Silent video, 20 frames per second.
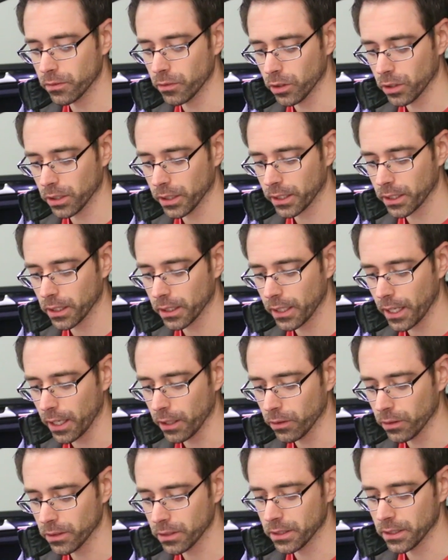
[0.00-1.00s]
If you click on that,
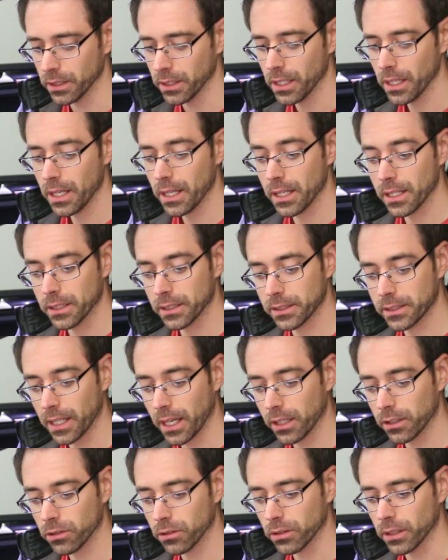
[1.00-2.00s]
you can see
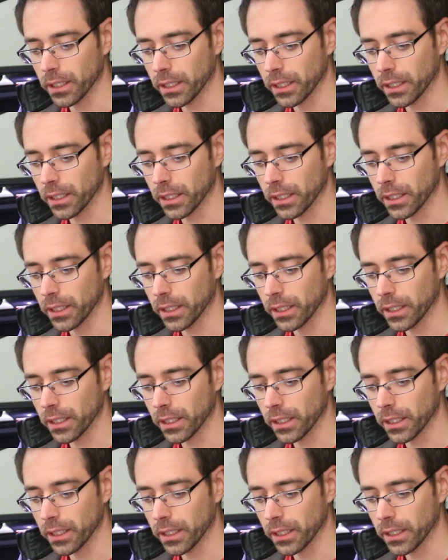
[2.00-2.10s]
standard,